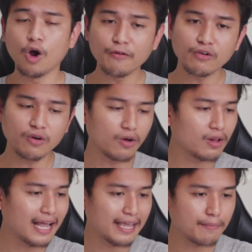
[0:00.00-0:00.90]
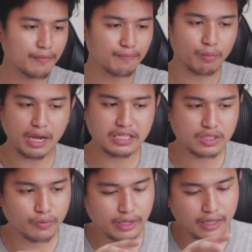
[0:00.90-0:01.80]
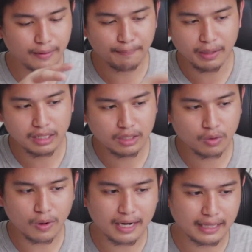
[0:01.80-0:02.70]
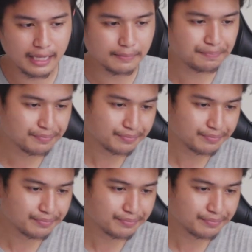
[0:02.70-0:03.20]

Overall, I am impressed with the build quality.